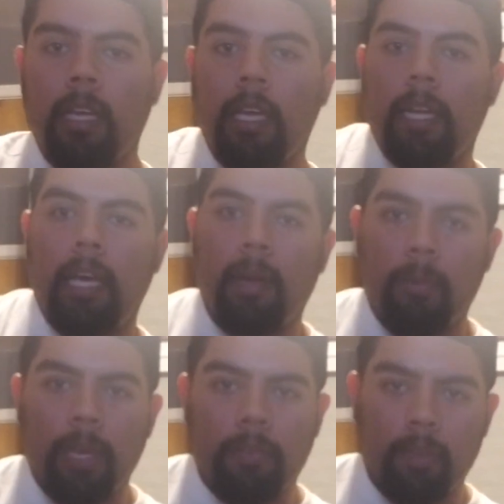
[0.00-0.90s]
And now
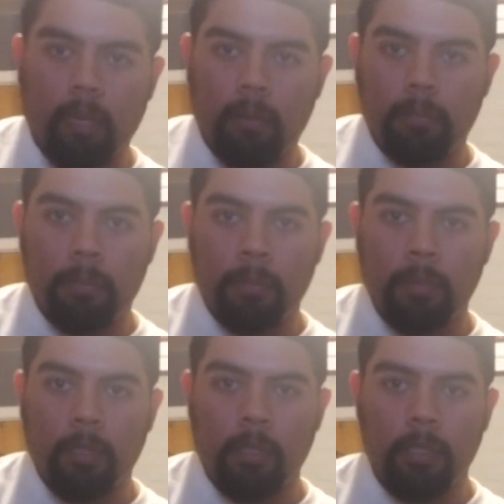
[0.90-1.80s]
we have come
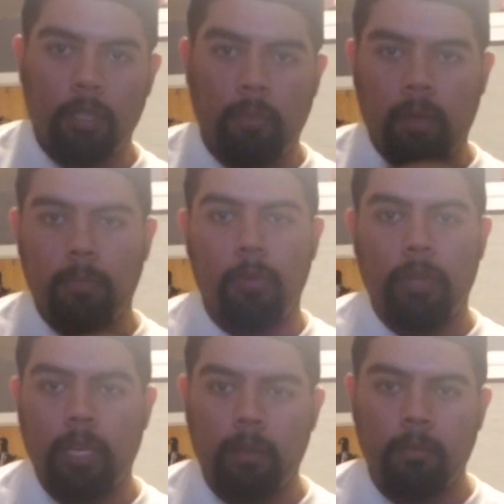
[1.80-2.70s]
to my
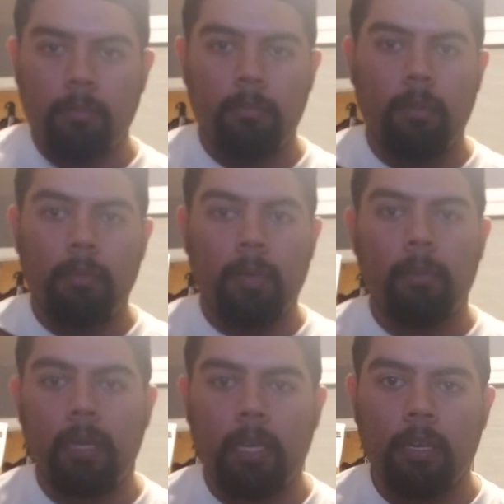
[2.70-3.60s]
beauty, my
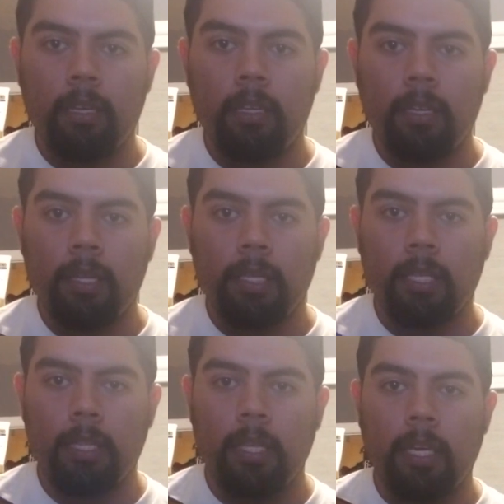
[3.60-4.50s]
baby,
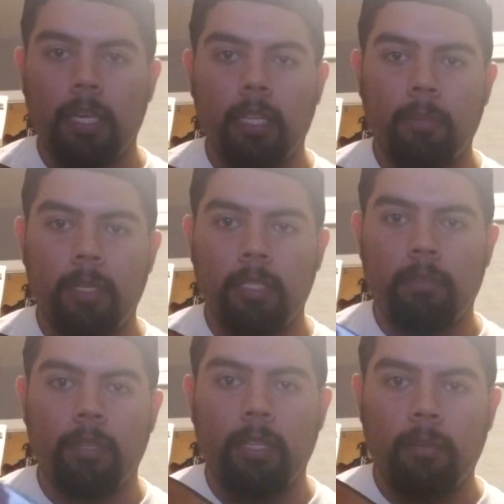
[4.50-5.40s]
the thing that means
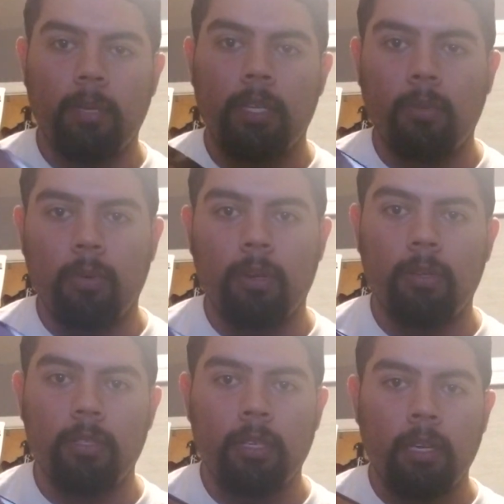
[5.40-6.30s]
everything to me in the
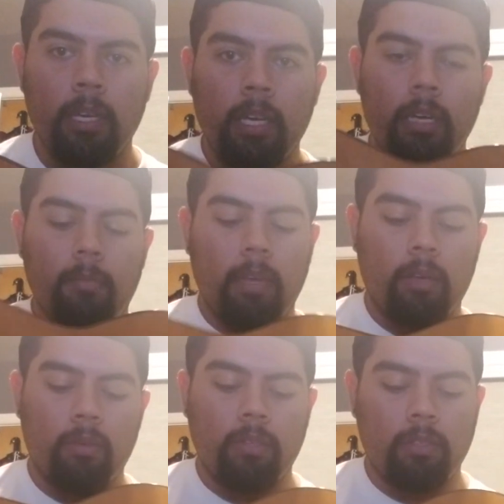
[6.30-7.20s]
world. My
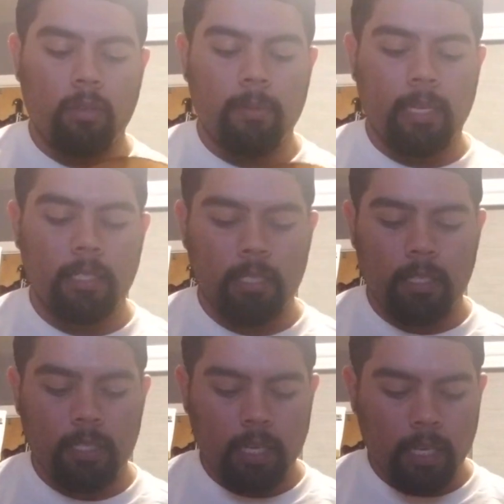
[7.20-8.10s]
Cordoba
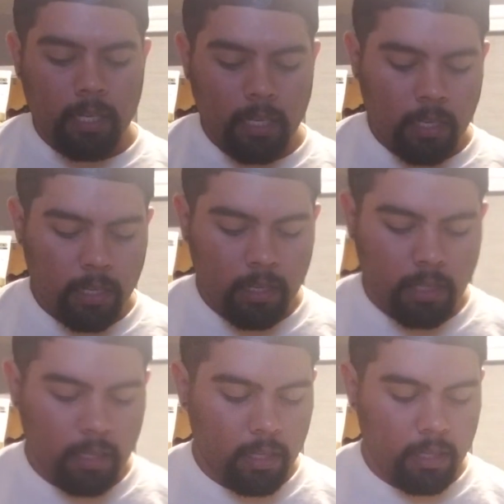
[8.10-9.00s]
C10.
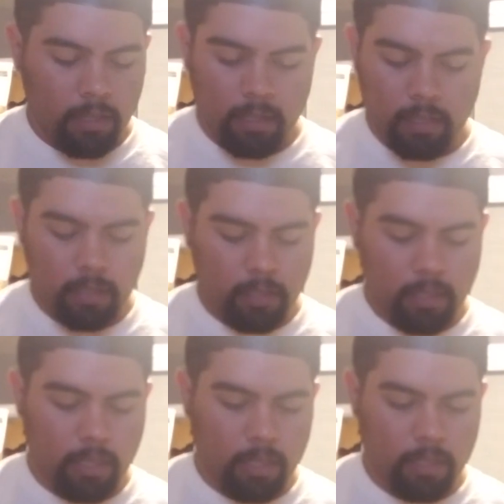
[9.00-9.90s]
This
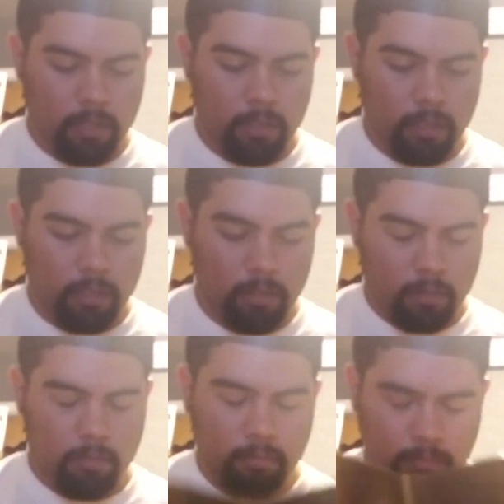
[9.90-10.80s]
thing is just